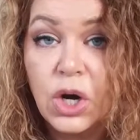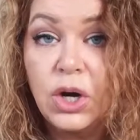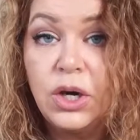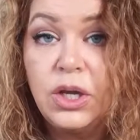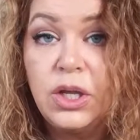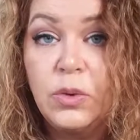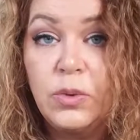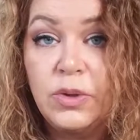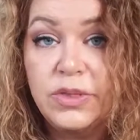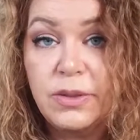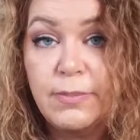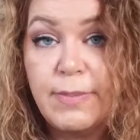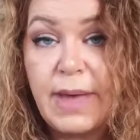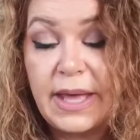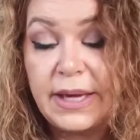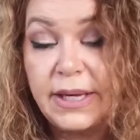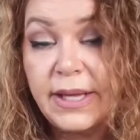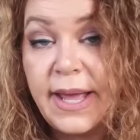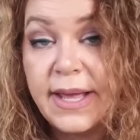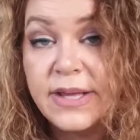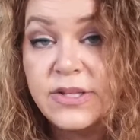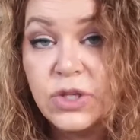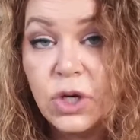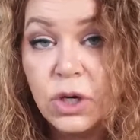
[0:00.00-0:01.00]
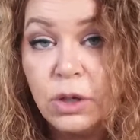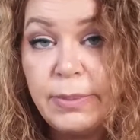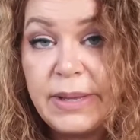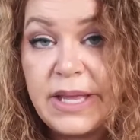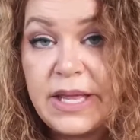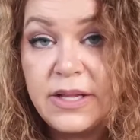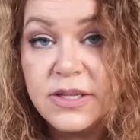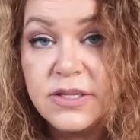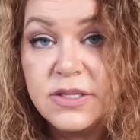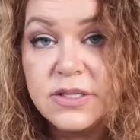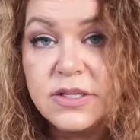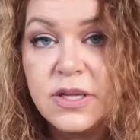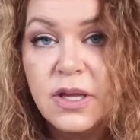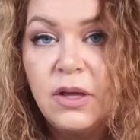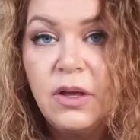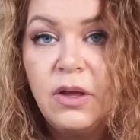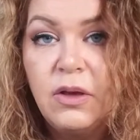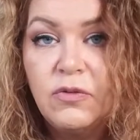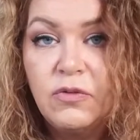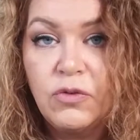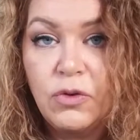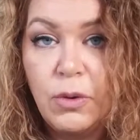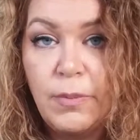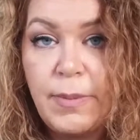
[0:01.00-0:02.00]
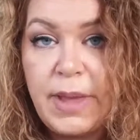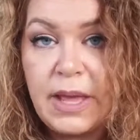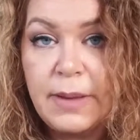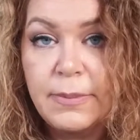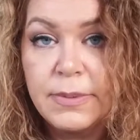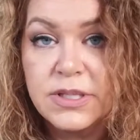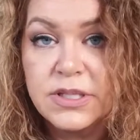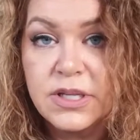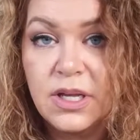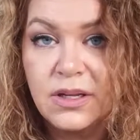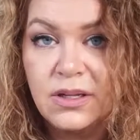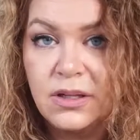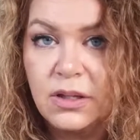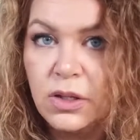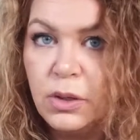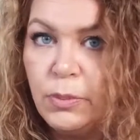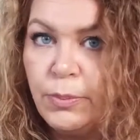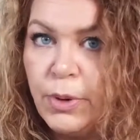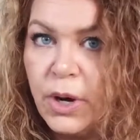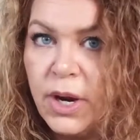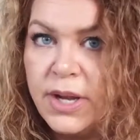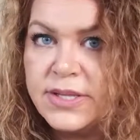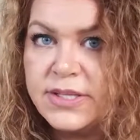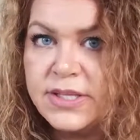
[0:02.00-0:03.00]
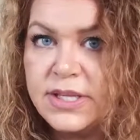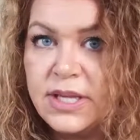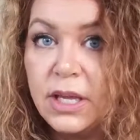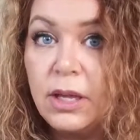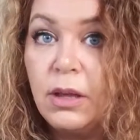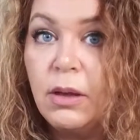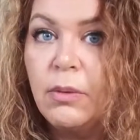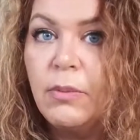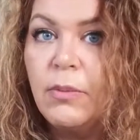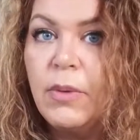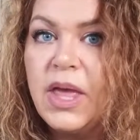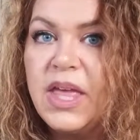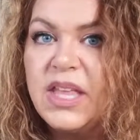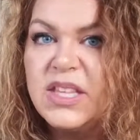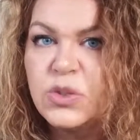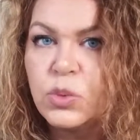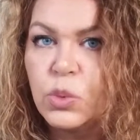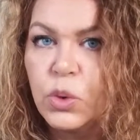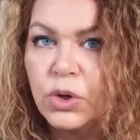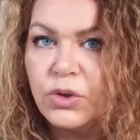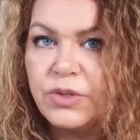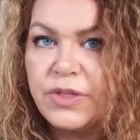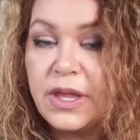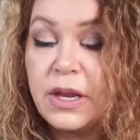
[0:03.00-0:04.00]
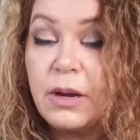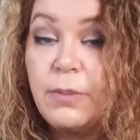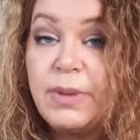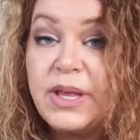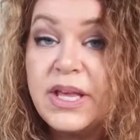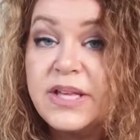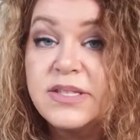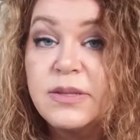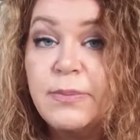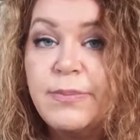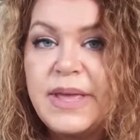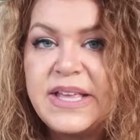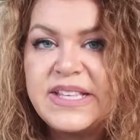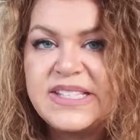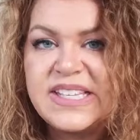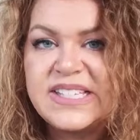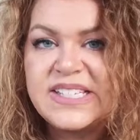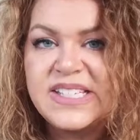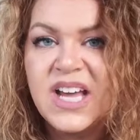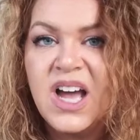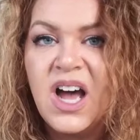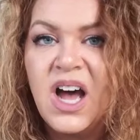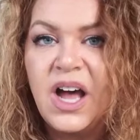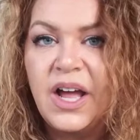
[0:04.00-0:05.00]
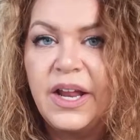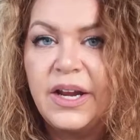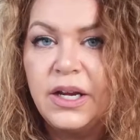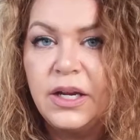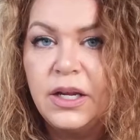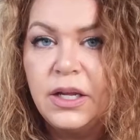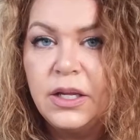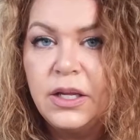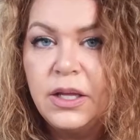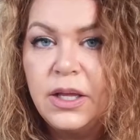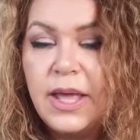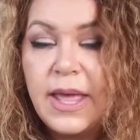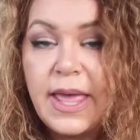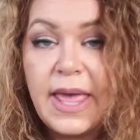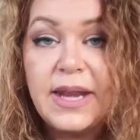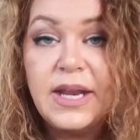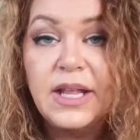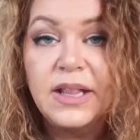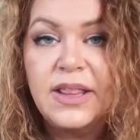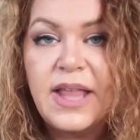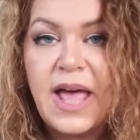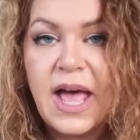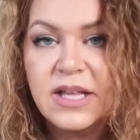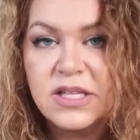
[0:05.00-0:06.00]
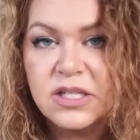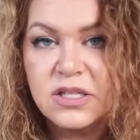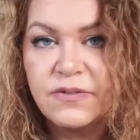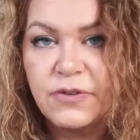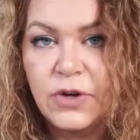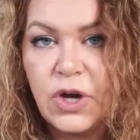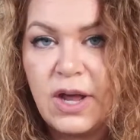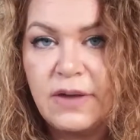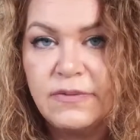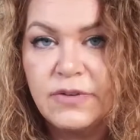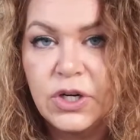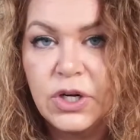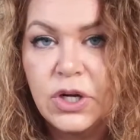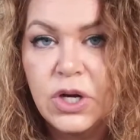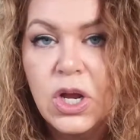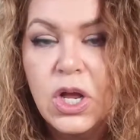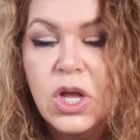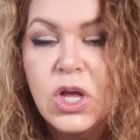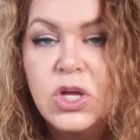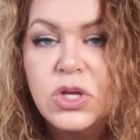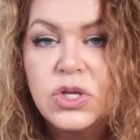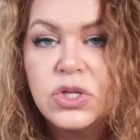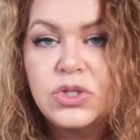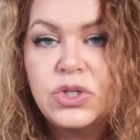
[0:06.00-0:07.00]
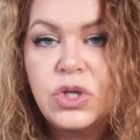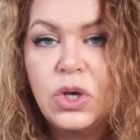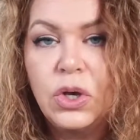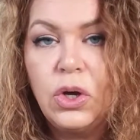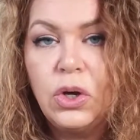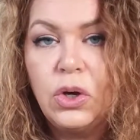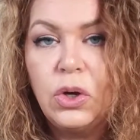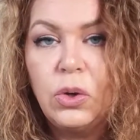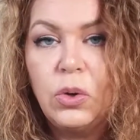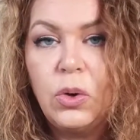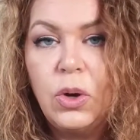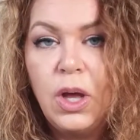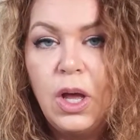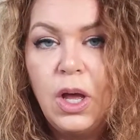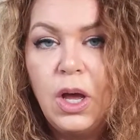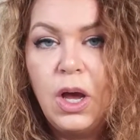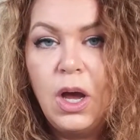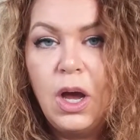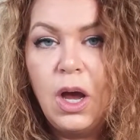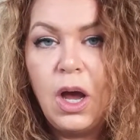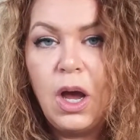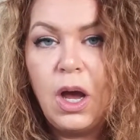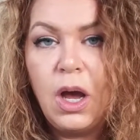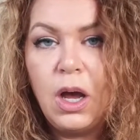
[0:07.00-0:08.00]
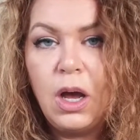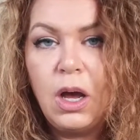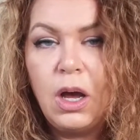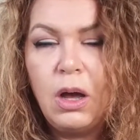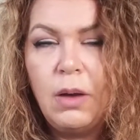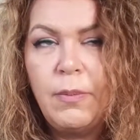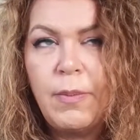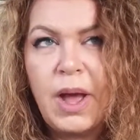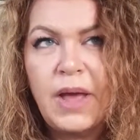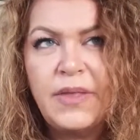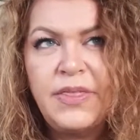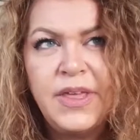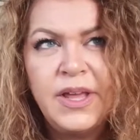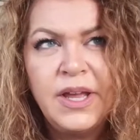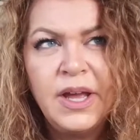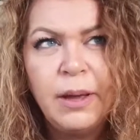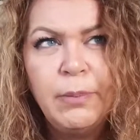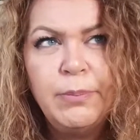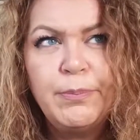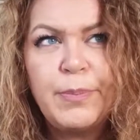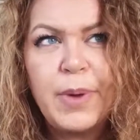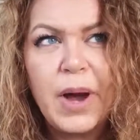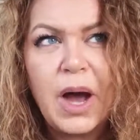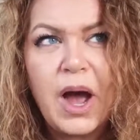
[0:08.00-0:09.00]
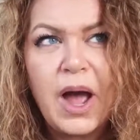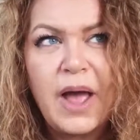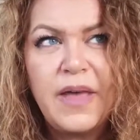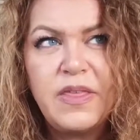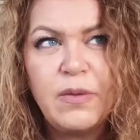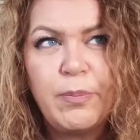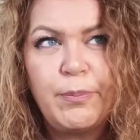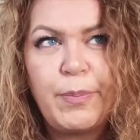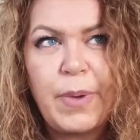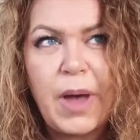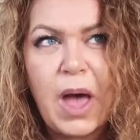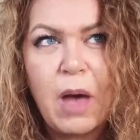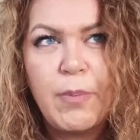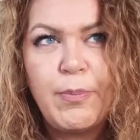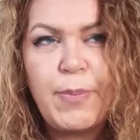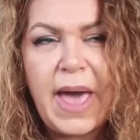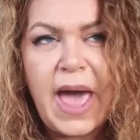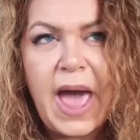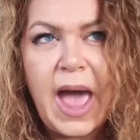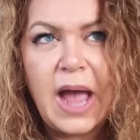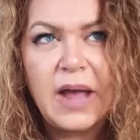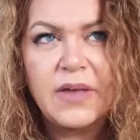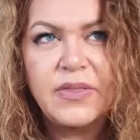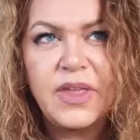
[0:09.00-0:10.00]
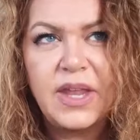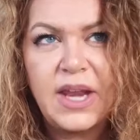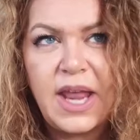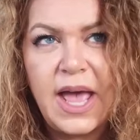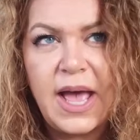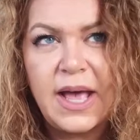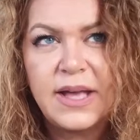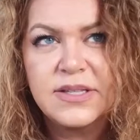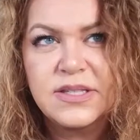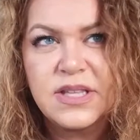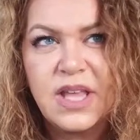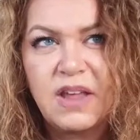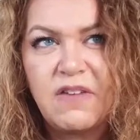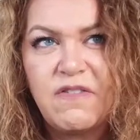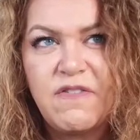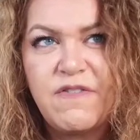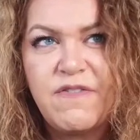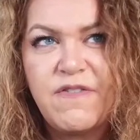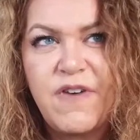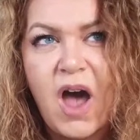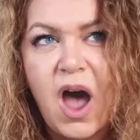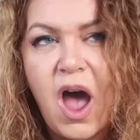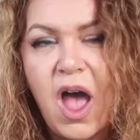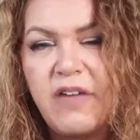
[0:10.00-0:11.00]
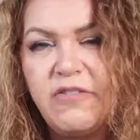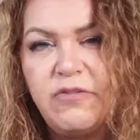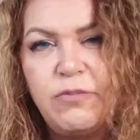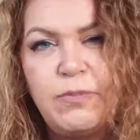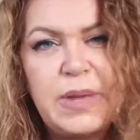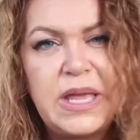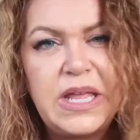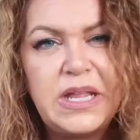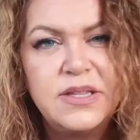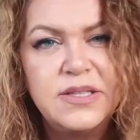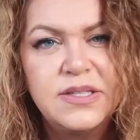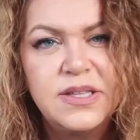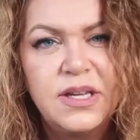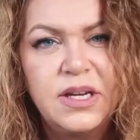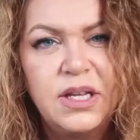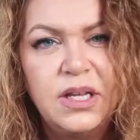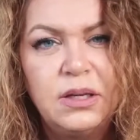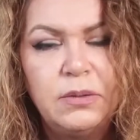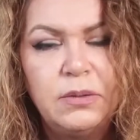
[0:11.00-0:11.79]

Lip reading: You want the Madagascar beans from Amazon, a little pricey. It's worth it because it makes a ton and it lasts forever. So I think I buy a pack that has like 5 beans in it.